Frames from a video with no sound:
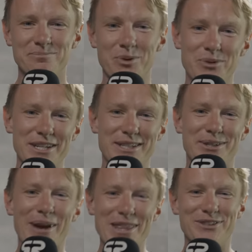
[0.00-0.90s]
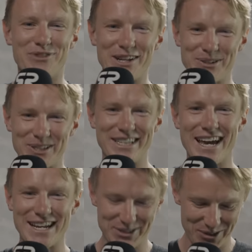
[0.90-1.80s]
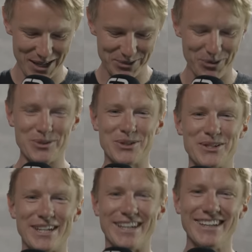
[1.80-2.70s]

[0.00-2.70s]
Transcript: But we need to make this video today, so that's why we're doing it.